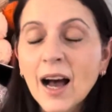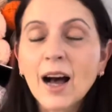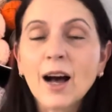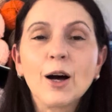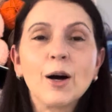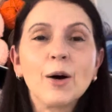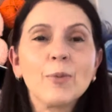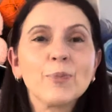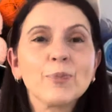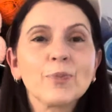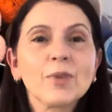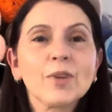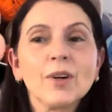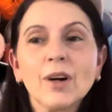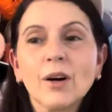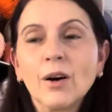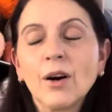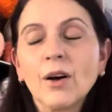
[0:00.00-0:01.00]

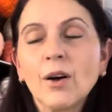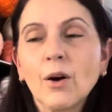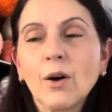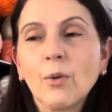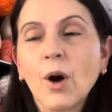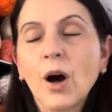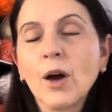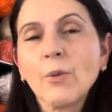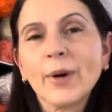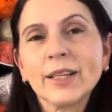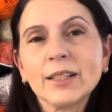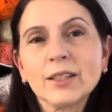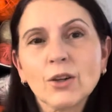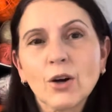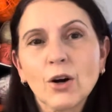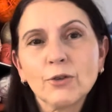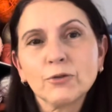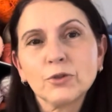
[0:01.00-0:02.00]
I went
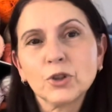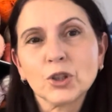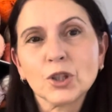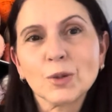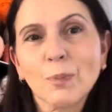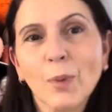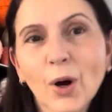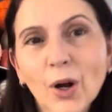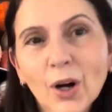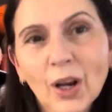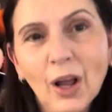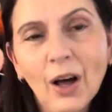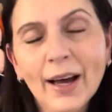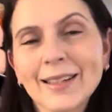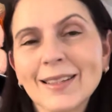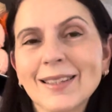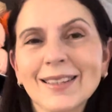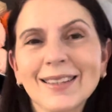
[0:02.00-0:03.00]
off to
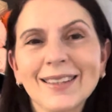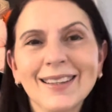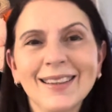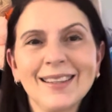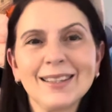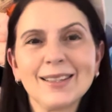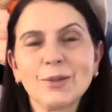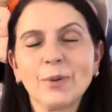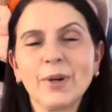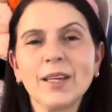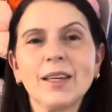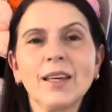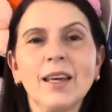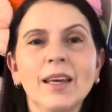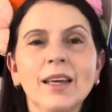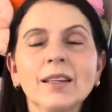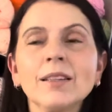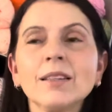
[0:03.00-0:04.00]
Spotlight this
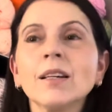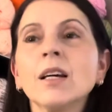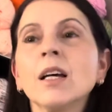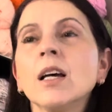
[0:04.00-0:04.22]
weekend.